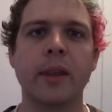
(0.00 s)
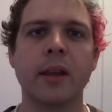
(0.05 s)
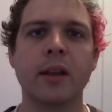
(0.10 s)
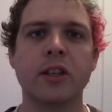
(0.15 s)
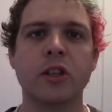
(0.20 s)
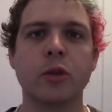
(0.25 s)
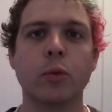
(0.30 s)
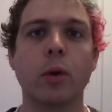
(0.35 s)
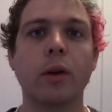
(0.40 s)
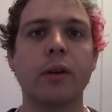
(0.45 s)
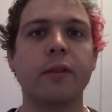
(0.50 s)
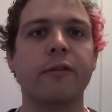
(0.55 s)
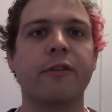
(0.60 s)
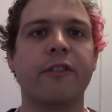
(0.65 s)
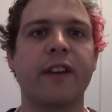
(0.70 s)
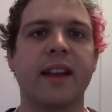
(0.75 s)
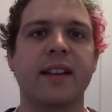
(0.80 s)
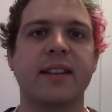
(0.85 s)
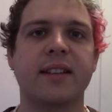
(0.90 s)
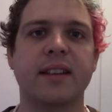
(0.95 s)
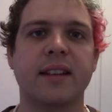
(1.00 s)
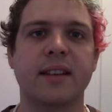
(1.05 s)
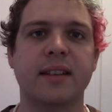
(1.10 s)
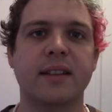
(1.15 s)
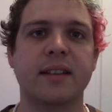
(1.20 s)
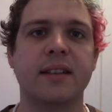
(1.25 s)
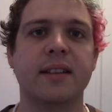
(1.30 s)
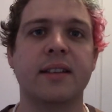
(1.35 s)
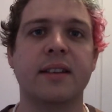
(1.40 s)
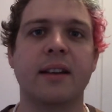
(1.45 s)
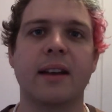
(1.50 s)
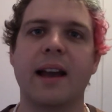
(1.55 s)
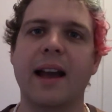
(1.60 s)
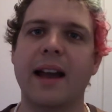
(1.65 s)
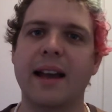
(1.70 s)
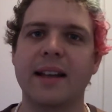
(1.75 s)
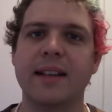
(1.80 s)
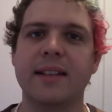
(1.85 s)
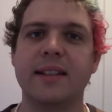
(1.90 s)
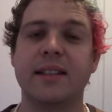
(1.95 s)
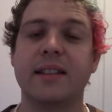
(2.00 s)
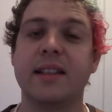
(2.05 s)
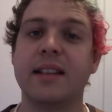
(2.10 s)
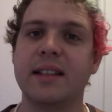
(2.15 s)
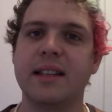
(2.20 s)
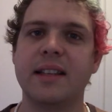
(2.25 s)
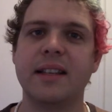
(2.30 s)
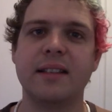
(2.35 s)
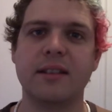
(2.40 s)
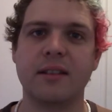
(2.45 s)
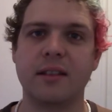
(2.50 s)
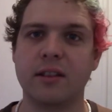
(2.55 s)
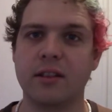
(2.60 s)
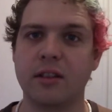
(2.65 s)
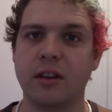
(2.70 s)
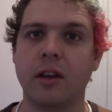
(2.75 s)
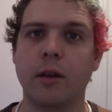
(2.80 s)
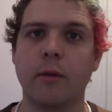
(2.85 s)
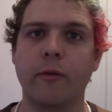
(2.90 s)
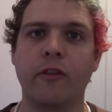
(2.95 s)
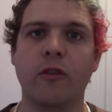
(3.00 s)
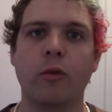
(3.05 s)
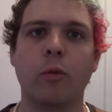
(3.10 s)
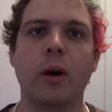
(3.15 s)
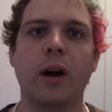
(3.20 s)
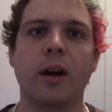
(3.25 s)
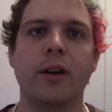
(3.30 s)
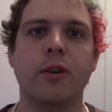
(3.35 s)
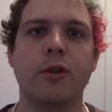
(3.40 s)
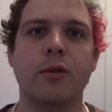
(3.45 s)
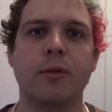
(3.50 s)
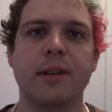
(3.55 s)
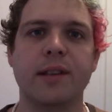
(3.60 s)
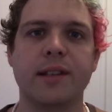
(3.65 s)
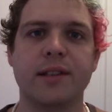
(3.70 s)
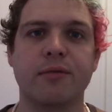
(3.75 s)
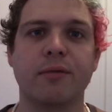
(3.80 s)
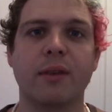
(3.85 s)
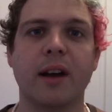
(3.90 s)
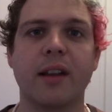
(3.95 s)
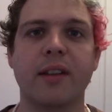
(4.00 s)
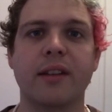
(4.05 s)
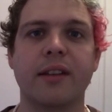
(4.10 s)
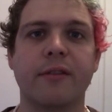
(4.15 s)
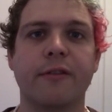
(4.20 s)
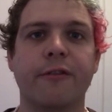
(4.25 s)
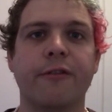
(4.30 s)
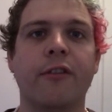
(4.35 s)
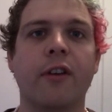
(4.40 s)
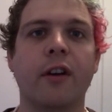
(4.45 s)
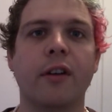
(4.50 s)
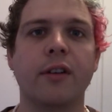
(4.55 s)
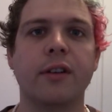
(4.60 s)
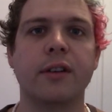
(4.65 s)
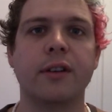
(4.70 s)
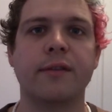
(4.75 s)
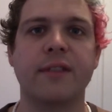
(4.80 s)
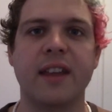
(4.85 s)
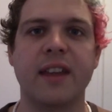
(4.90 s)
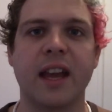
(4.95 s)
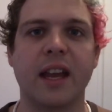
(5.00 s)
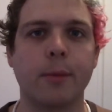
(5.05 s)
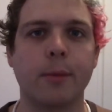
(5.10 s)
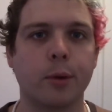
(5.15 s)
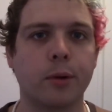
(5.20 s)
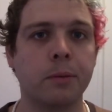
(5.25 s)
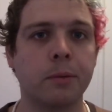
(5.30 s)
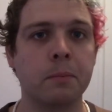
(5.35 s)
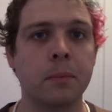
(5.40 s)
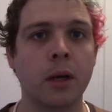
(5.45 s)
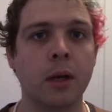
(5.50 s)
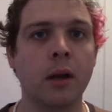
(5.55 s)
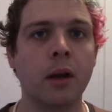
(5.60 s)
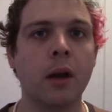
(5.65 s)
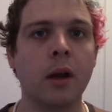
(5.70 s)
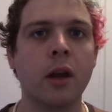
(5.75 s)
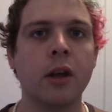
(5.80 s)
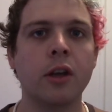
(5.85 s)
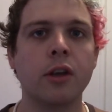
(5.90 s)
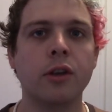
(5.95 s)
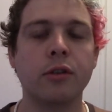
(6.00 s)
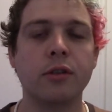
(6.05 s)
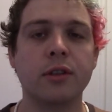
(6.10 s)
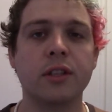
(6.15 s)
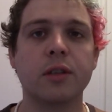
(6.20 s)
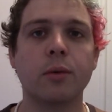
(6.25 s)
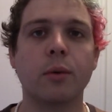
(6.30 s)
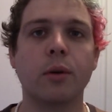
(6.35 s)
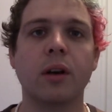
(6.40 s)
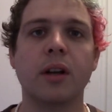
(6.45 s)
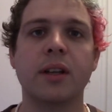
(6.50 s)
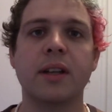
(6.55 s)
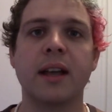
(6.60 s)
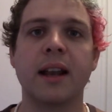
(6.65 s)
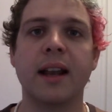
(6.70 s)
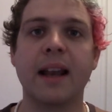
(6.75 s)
Swan fanciers, as this is the term for one who is rather fond of the animal, use the word